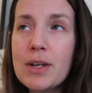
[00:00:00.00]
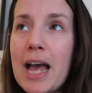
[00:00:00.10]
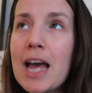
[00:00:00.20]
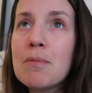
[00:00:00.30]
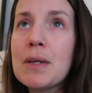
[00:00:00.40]
You
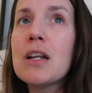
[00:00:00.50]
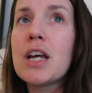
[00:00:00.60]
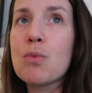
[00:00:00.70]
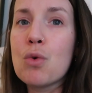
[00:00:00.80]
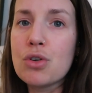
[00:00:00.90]
can be
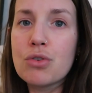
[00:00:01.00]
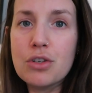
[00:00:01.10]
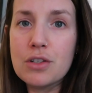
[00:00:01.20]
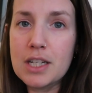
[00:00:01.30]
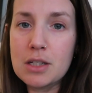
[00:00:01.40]
like 1 or
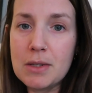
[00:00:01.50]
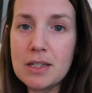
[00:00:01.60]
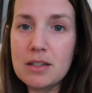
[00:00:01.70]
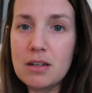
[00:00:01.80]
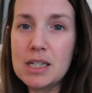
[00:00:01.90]
2
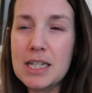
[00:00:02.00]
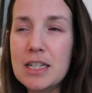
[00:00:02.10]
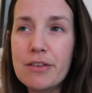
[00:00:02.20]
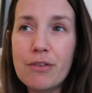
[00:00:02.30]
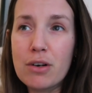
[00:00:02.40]
centimetres
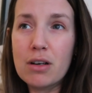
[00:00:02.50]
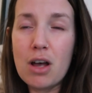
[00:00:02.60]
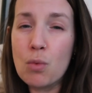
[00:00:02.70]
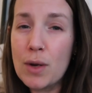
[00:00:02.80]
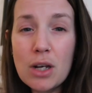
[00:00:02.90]
dilated for
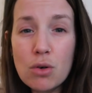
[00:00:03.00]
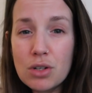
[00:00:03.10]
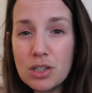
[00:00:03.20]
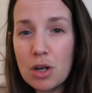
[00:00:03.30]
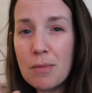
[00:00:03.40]
a week
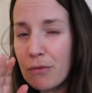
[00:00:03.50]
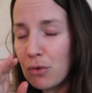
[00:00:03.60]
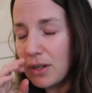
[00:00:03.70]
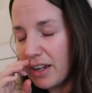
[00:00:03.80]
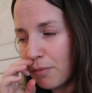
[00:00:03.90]
or so
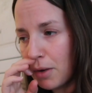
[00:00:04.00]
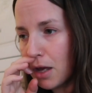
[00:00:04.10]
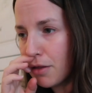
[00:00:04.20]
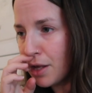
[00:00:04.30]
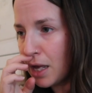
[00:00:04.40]
before you give
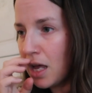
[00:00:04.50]
birth.